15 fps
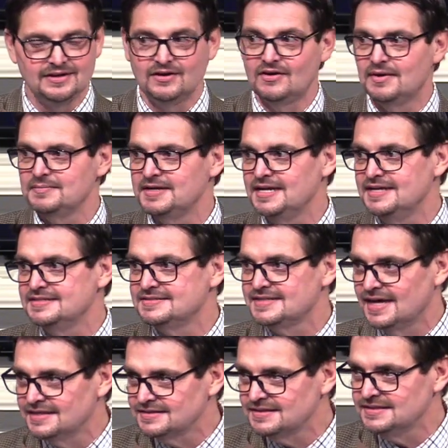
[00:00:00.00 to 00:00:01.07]
No, I'm going to
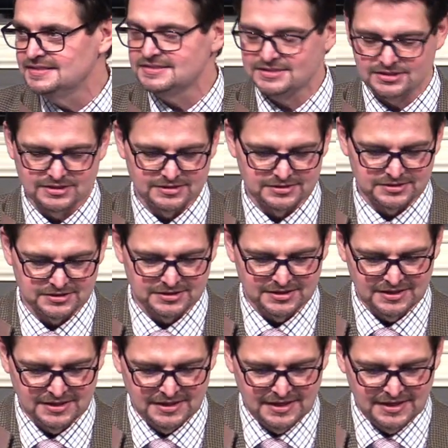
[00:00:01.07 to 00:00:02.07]
intently search